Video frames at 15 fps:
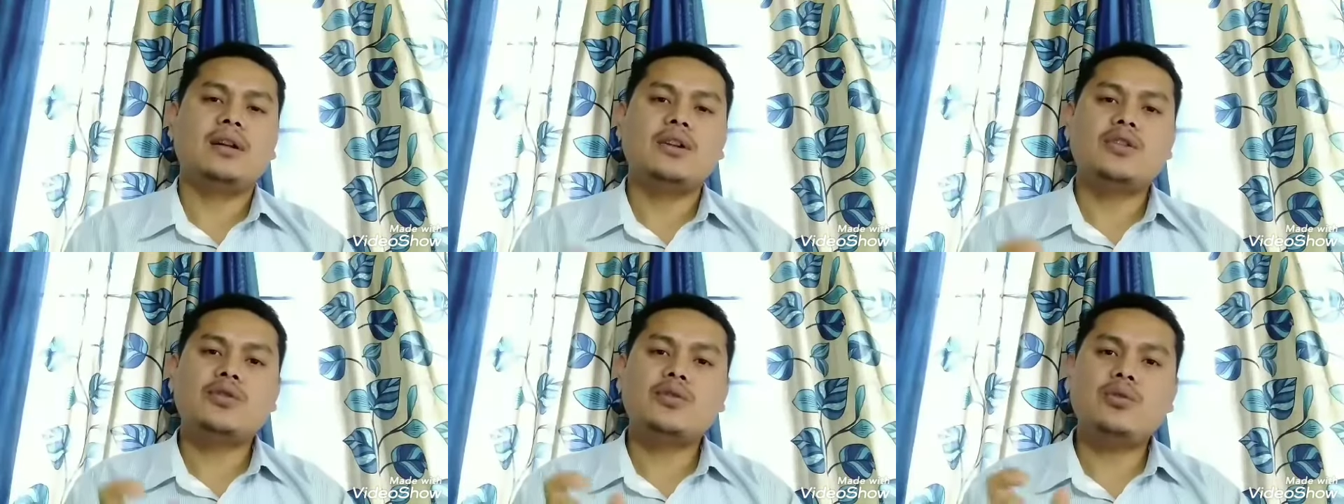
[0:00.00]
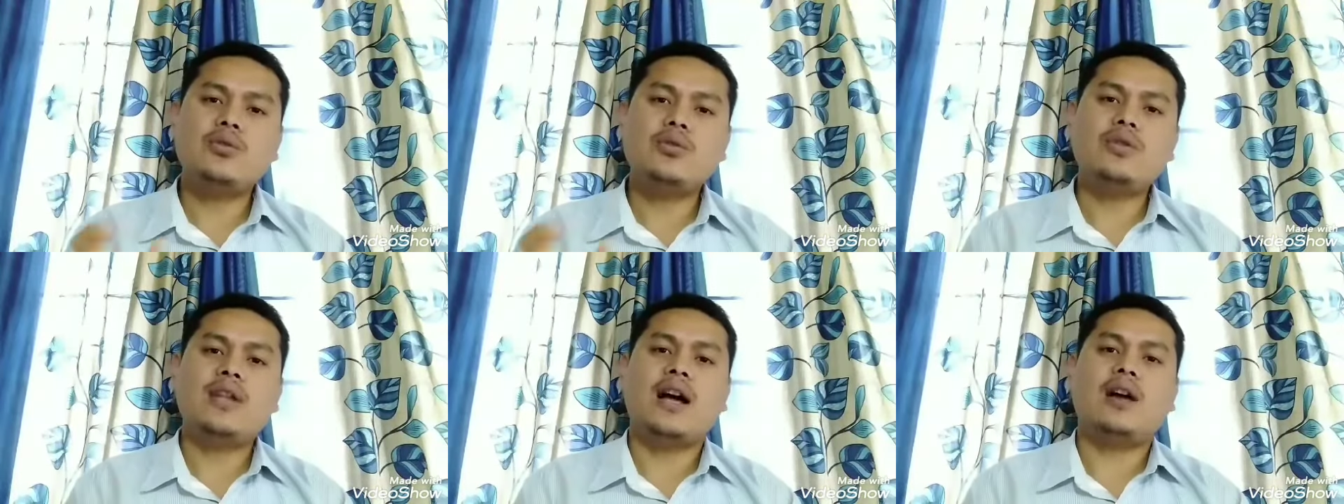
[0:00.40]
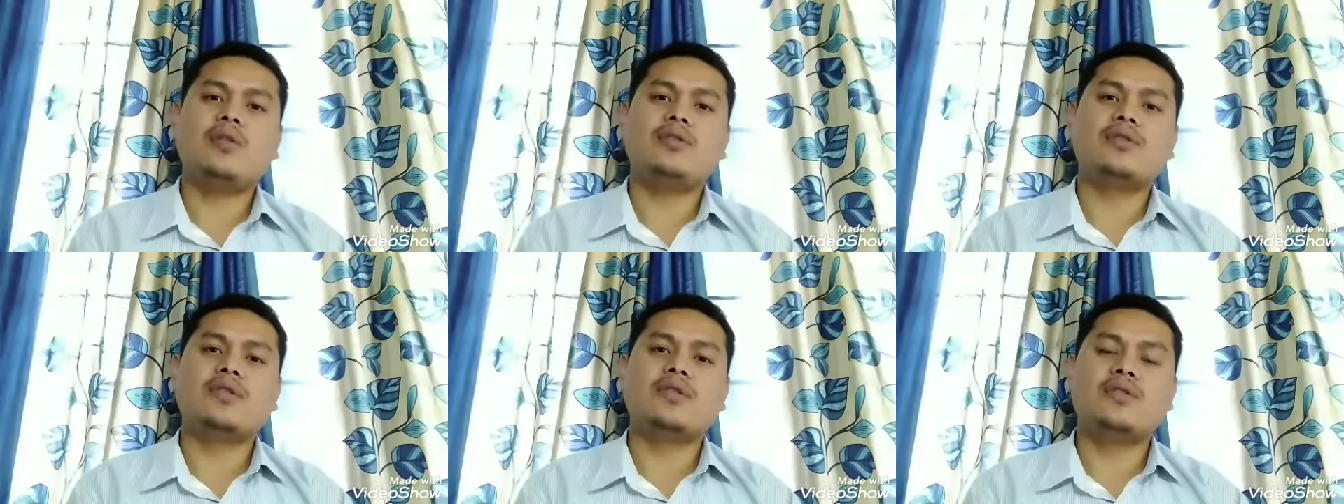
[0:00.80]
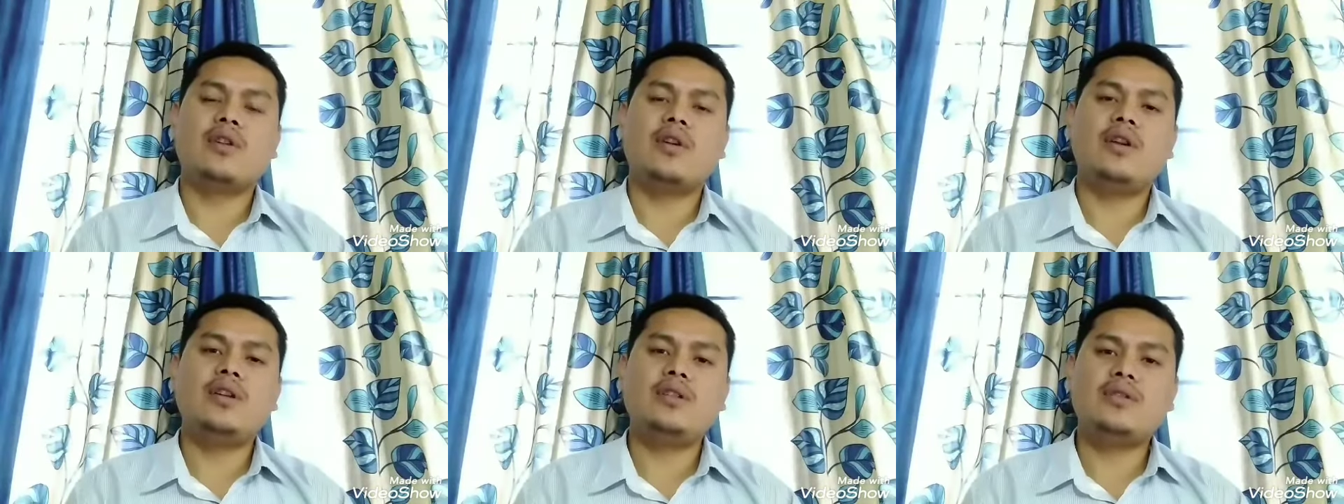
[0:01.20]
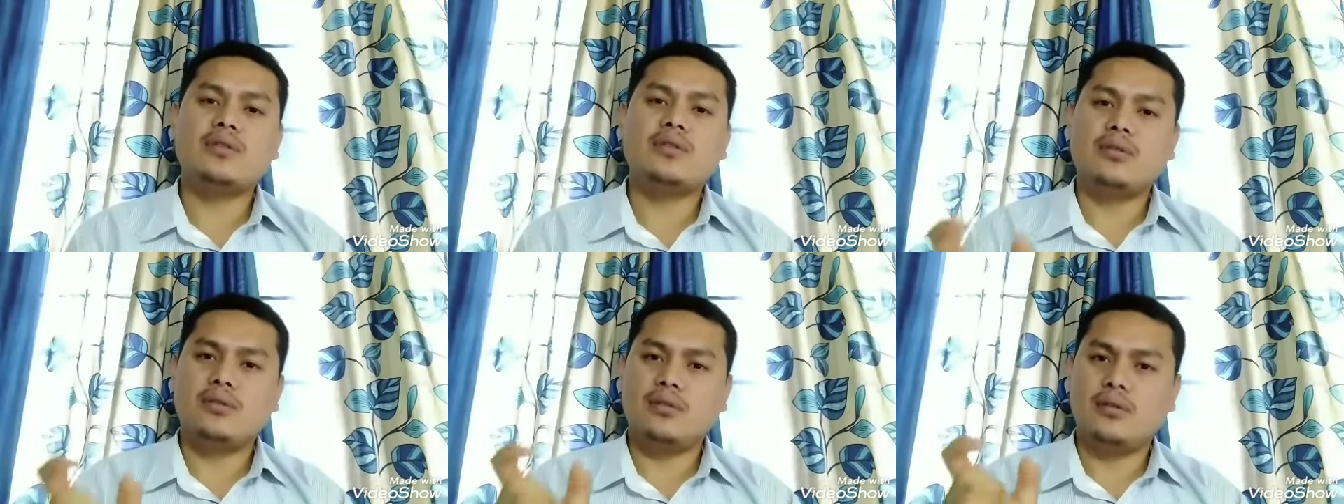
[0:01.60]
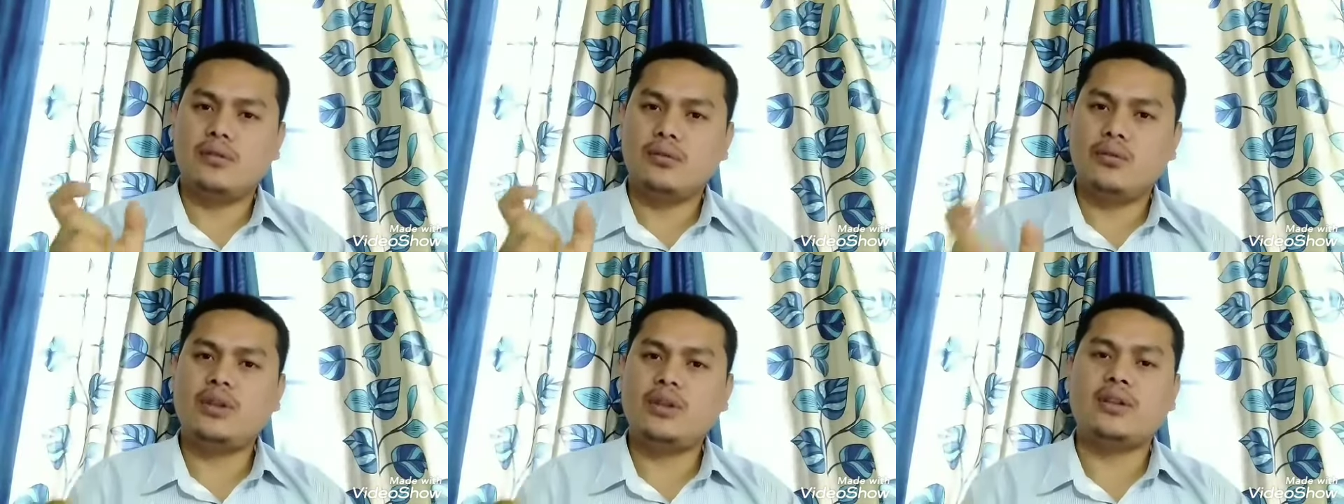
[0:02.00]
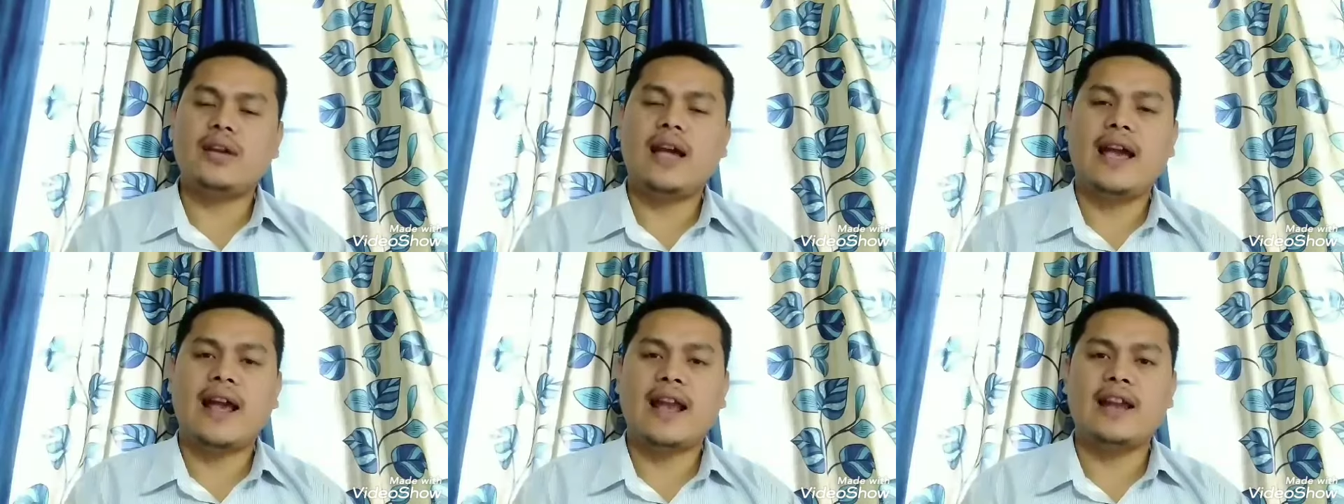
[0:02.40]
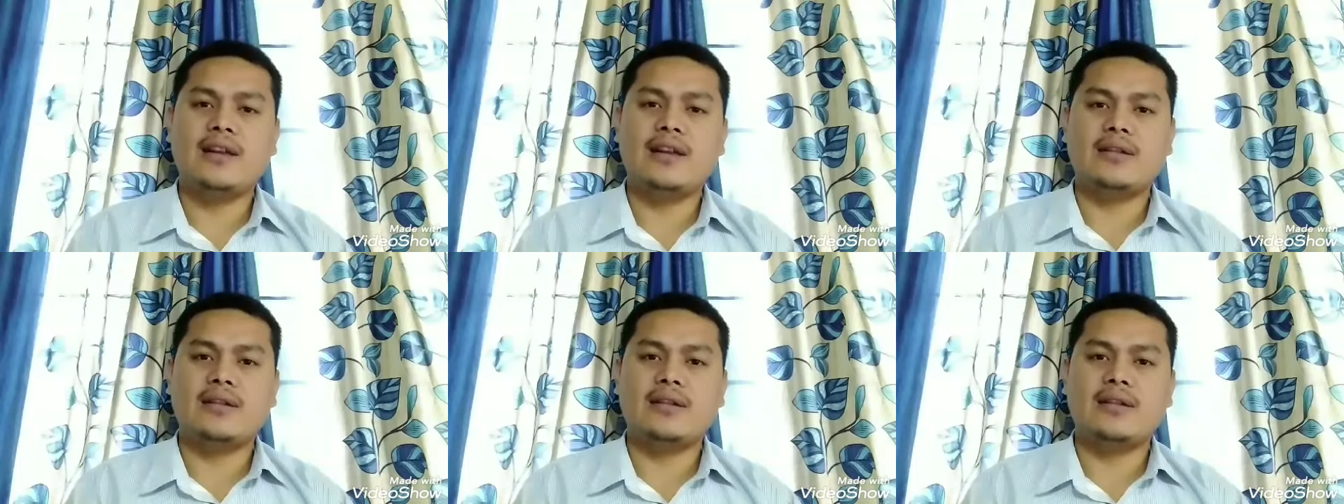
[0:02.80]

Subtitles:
two nouns joined with and